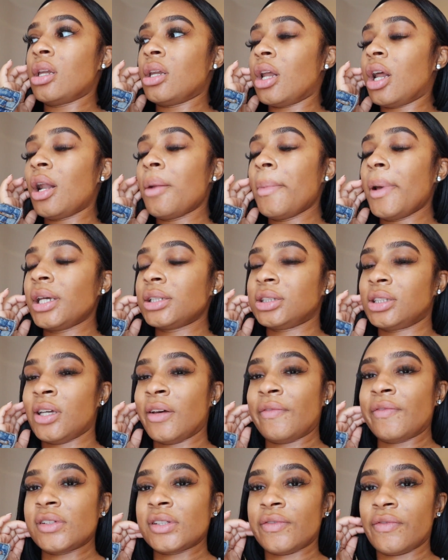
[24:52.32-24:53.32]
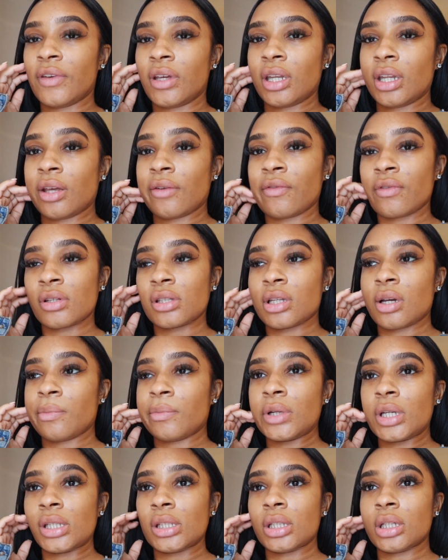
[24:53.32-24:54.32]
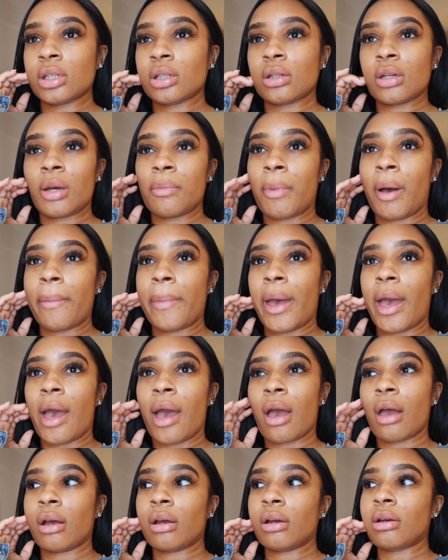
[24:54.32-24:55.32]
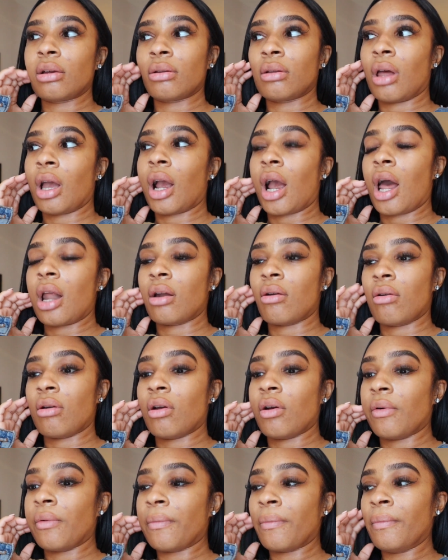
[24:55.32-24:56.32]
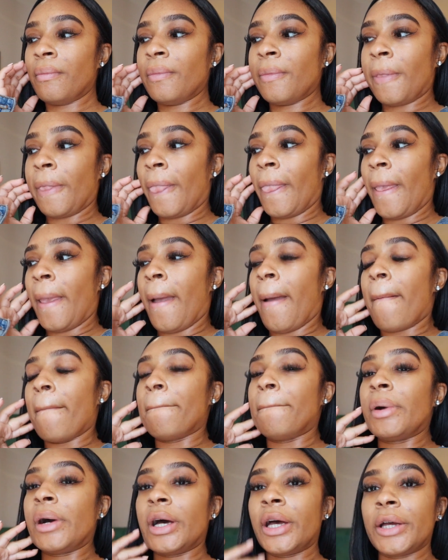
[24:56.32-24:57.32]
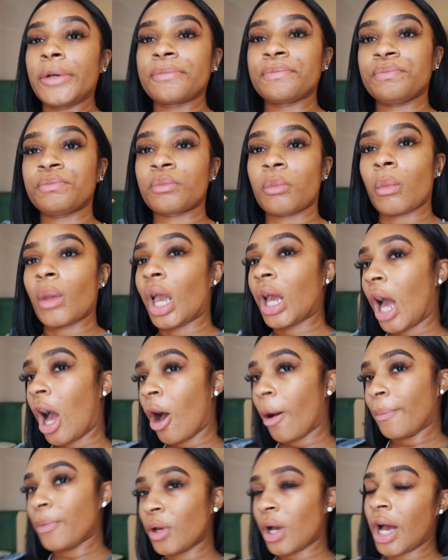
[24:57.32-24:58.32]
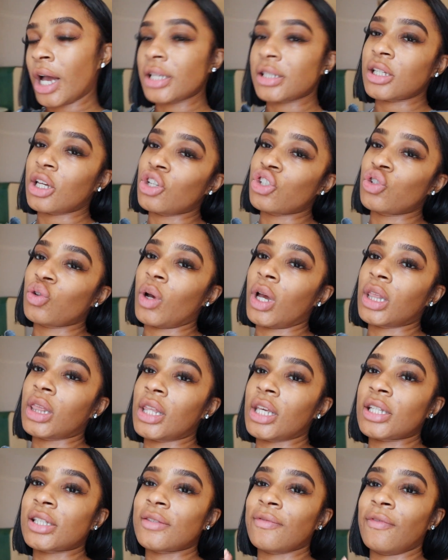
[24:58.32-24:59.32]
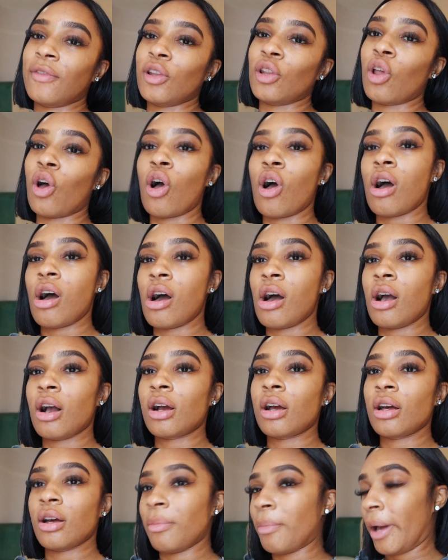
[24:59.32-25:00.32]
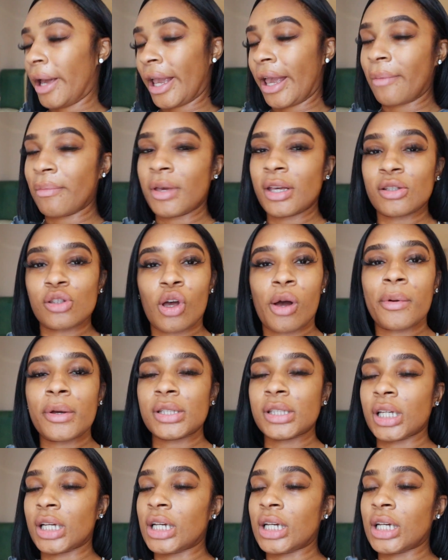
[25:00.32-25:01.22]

None of my stuff is fitting for some reason in my bag. Like, I don't know. But I hope you guys enjoyed this vlog. Miami is always